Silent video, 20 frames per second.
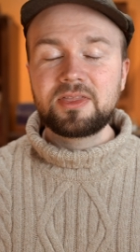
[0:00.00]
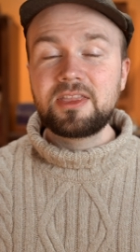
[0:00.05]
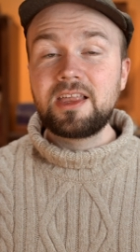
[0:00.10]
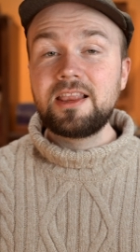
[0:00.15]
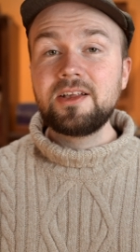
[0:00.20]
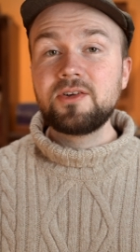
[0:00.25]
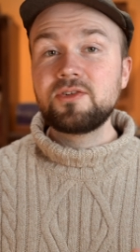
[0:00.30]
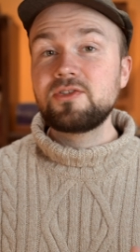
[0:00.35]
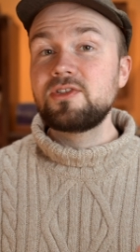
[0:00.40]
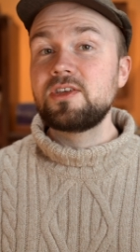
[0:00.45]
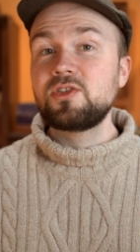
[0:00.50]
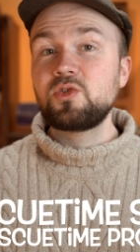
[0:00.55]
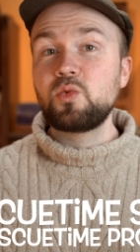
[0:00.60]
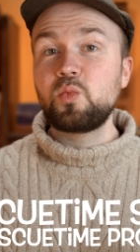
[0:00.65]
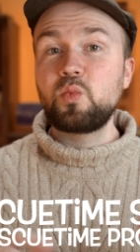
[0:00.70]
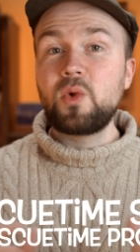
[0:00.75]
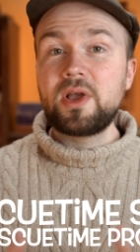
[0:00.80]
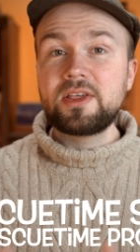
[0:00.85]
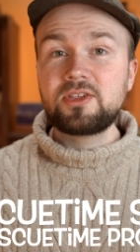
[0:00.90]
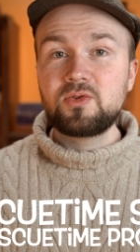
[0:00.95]
Then there's this
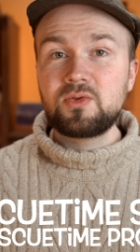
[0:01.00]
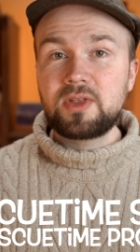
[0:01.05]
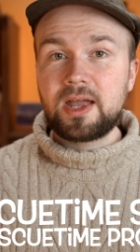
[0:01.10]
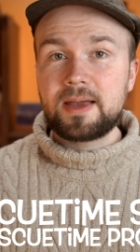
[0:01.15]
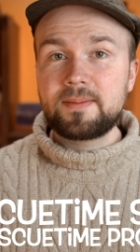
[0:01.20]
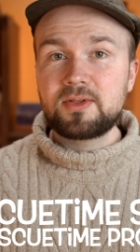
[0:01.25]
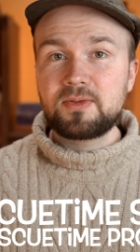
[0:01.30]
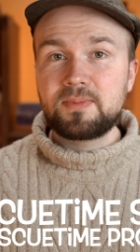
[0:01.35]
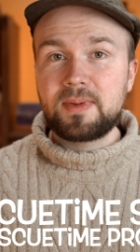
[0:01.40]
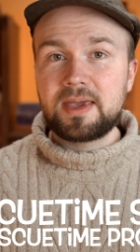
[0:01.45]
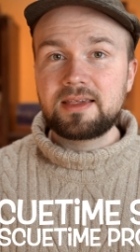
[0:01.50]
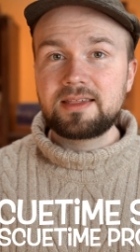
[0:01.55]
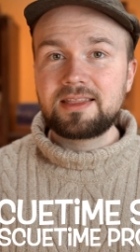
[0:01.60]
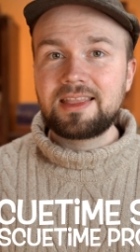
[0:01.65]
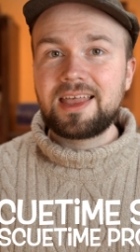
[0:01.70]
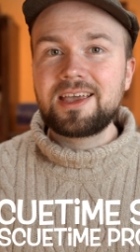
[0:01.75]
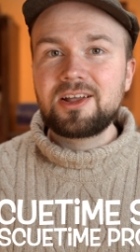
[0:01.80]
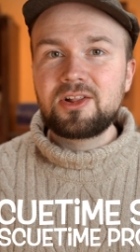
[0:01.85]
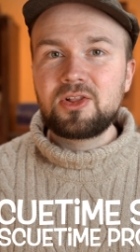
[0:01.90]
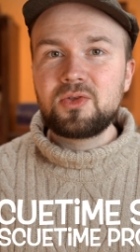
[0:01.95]
RescueTime space
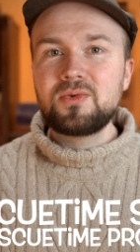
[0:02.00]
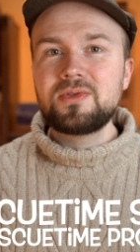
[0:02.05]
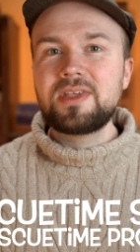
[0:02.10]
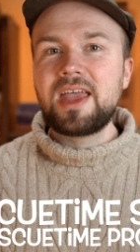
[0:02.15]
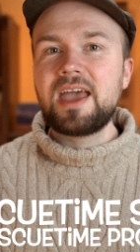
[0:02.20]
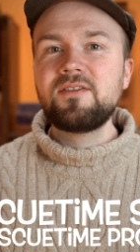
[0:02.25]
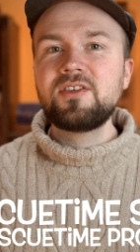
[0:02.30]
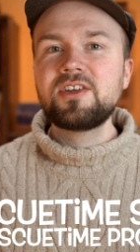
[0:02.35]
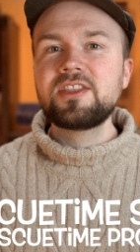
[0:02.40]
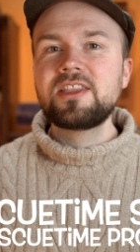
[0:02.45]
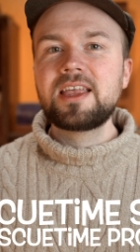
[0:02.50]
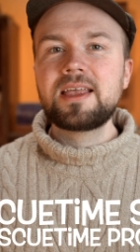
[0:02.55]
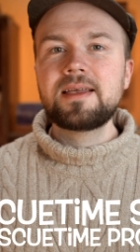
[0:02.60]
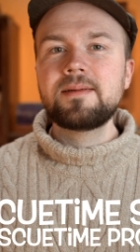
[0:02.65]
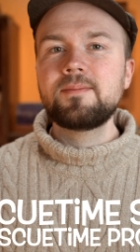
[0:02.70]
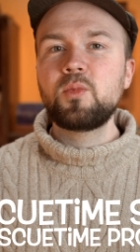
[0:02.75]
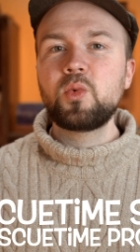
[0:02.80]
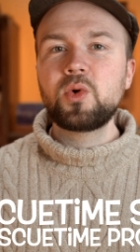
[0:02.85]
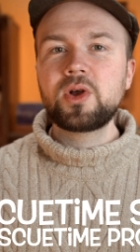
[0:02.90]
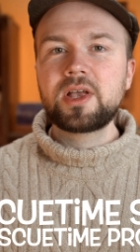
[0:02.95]
that includes everything
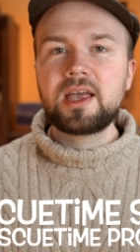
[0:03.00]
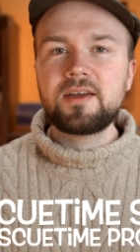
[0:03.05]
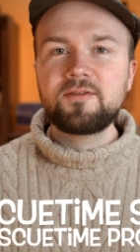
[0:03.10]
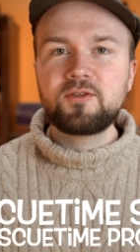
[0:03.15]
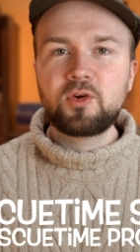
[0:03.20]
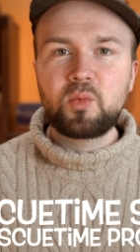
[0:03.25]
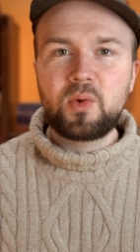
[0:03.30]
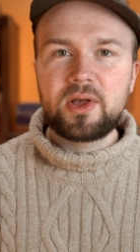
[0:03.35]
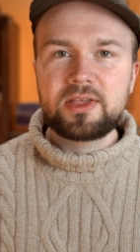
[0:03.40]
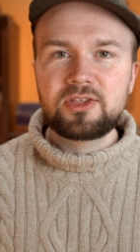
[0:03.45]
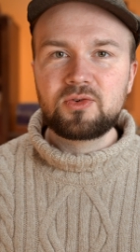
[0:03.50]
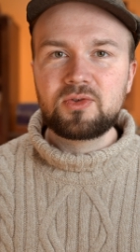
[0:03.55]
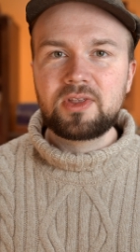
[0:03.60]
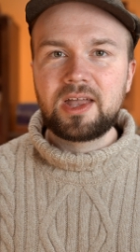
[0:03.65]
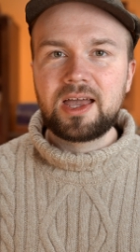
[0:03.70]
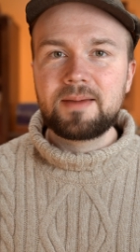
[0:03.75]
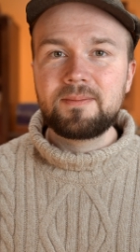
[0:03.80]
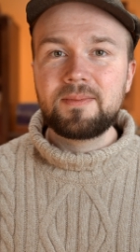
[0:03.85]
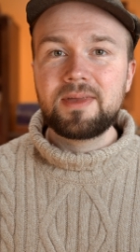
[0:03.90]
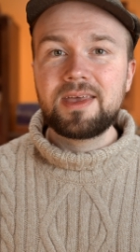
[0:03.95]
I'm working on for
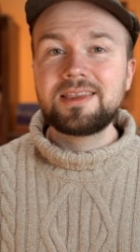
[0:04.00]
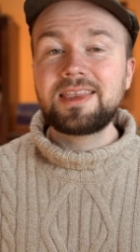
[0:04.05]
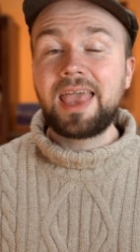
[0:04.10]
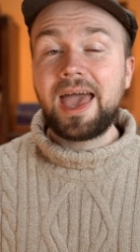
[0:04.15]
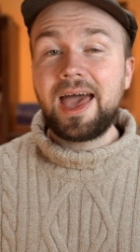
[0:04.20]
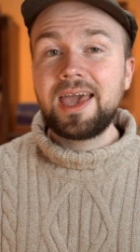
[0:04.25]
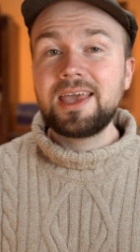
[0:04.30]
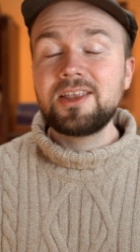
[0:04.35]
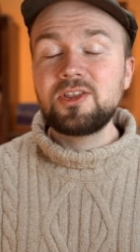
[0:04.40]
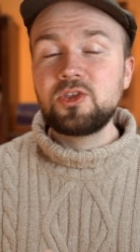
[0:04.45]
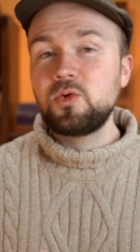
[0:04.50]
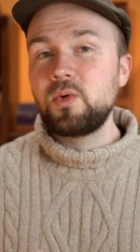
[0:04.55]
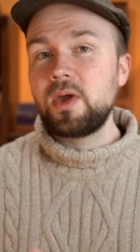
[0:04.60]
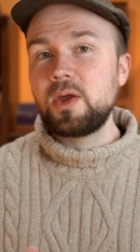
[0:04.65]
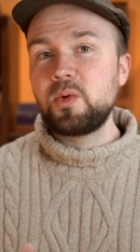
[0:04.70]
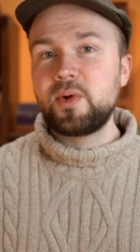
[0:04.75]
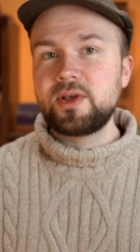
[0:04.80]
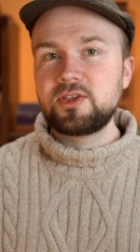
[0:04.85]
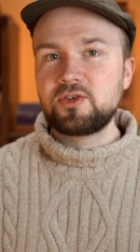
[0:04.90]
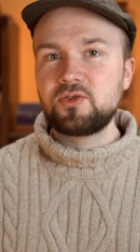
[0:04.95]
RescueTime tied to a
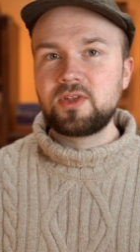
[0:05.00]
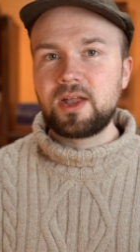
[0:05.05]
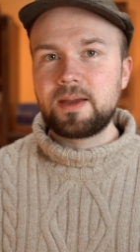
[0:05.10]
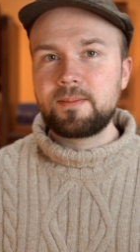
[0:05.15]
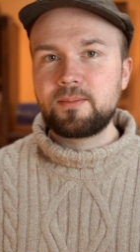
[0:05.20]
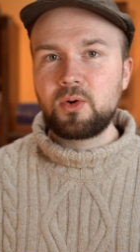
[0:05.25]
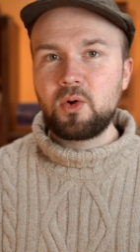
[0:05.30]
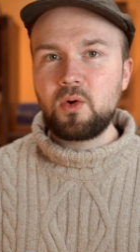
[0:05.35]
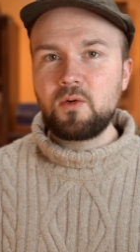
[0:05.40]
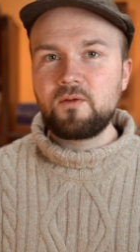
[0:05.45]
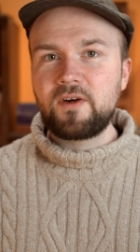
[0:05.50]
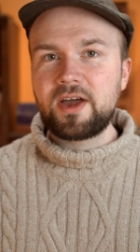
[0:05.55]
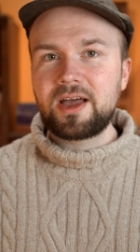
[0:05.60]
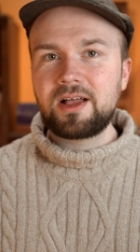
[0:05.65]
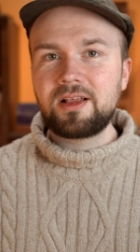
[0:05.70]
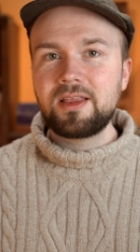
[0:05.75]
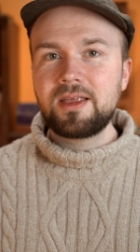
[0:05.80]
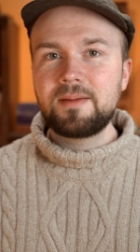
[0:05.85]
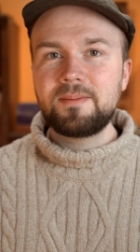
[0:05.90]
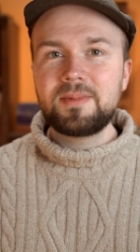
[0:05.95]
RescueTime
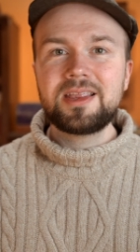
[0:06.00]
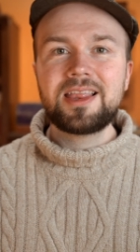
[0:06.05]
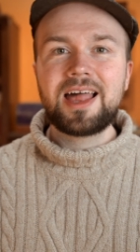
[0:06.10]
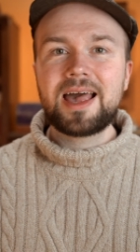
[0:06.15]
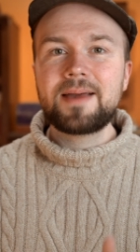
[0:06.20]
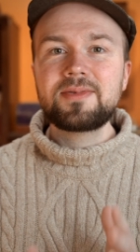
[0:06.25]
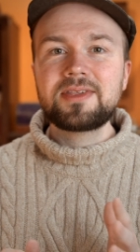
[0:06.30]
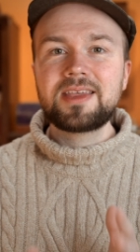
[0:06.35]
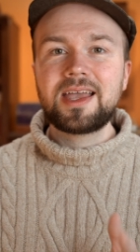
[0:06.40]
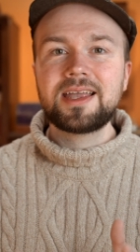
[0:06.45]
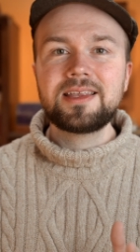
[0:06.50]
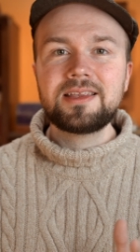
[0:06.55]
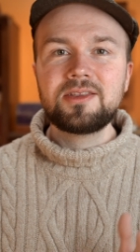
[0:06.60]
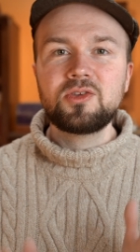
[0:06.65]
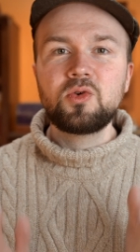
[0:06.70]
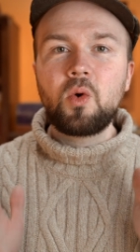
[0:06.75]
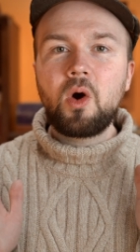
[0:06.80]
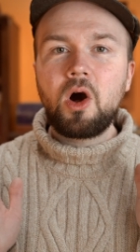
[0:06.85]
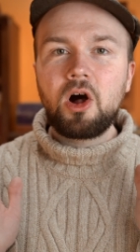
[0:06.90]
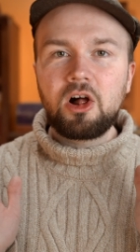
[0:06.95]
profile, meaning that I'm signed
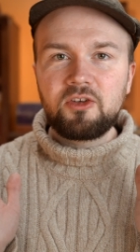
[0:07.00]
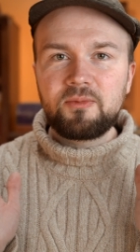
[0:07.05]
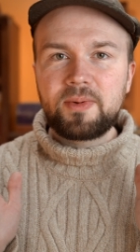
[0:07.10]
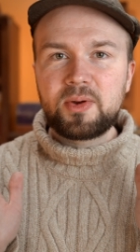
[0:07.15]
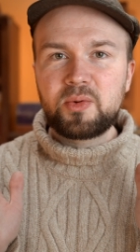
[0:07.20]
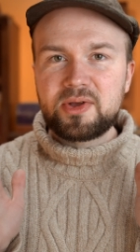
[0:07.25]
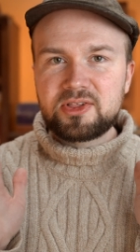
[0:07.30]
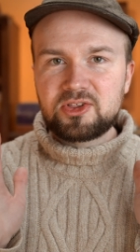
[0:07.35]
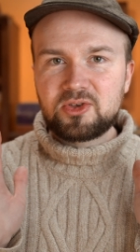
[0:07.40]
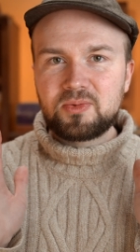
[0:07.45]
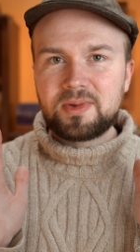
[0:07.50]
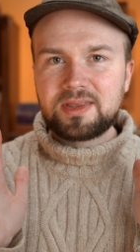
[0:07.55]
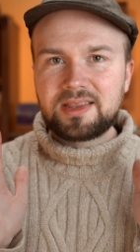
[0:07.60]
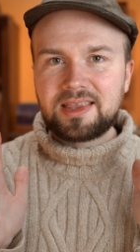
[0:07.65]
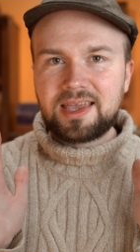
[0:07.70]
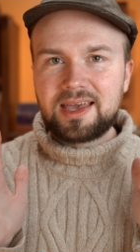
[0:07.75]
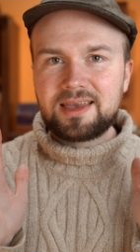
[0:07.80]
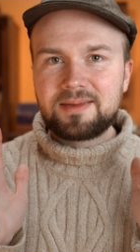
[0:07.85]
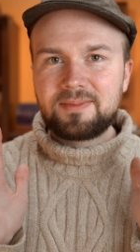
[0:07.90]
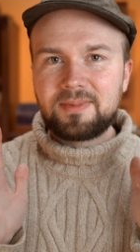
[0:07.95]
into all of my
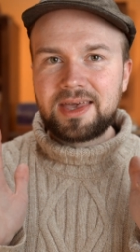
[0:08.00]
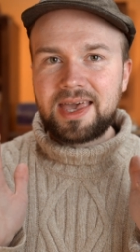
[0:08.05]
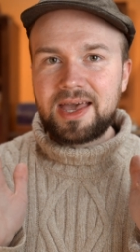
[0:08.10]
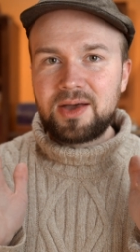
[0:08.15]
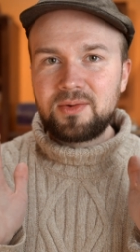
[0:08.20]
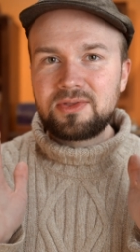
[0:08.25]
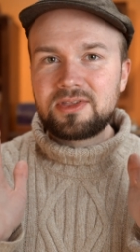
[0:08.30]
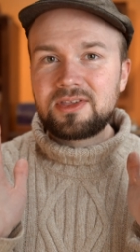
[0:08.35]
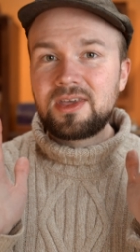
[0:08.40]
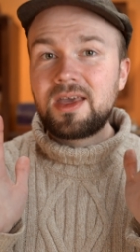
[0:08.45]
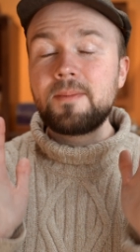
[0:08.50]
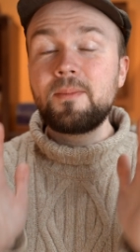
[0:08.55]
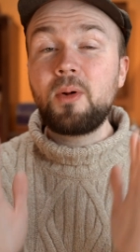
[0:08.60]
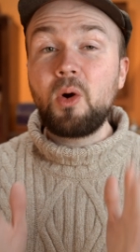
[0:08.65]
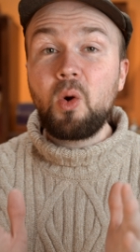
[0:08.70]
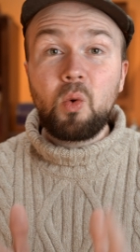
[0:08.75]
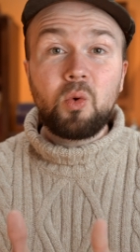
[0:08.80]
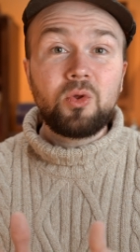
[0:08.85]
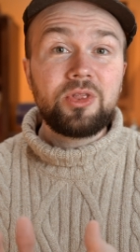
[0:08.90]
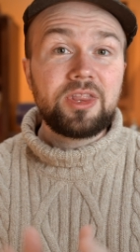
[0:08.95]
RescueTime accounts, but
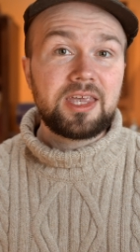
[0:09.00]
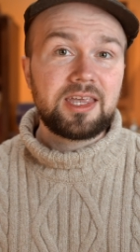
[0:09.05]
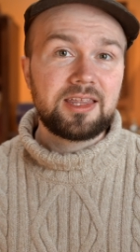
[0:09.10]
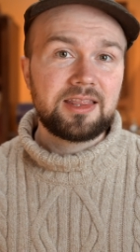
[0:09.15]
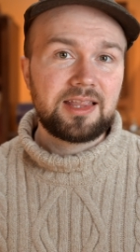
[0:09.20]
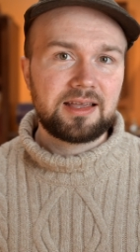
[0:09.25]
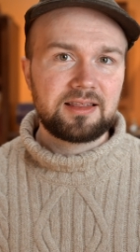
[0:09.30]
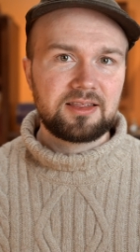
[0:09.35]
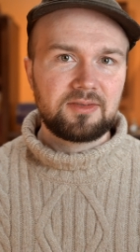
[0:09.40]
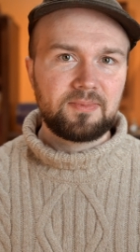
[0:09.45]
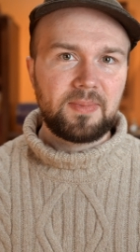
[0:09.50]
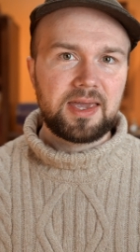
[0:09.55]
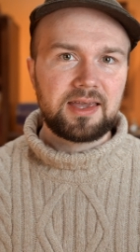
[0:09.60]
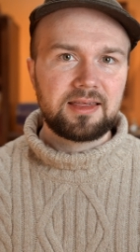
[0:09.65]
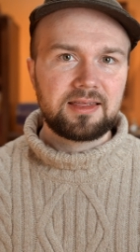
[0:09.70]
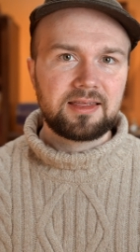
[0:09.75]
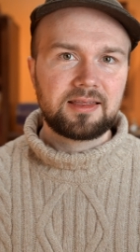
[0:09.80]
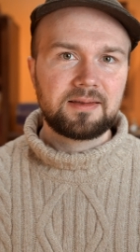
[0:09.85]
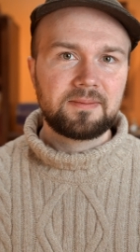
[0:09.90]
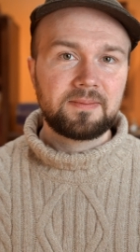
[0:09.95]
only in that
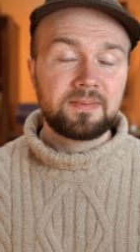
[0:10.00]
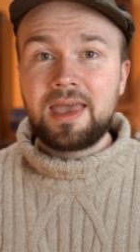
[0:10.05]
space.